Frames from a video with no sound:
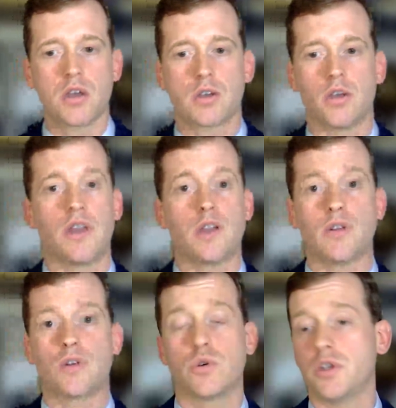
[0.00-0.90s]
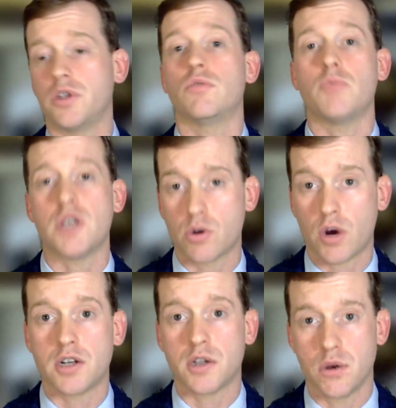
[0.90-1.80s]
so that they truly do meet
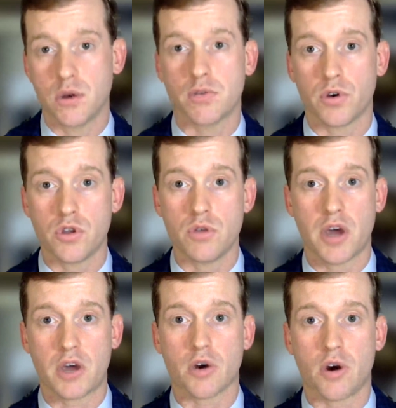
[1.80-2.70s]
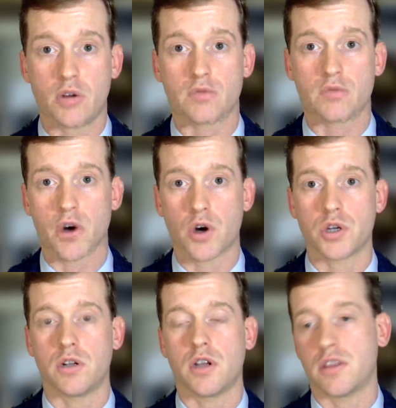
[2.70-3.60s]
criteria for acute myocardial
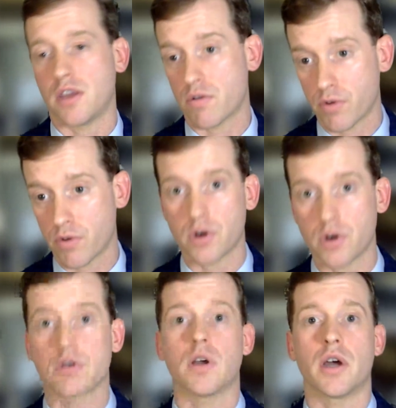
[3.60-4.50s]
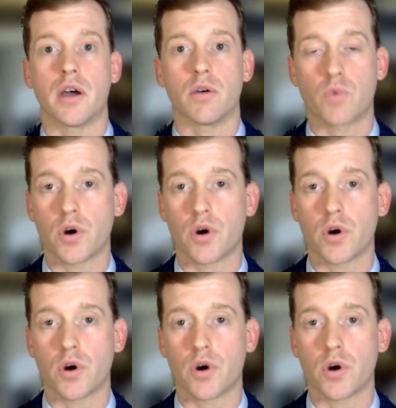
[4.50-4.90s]
infarction and therefore uh,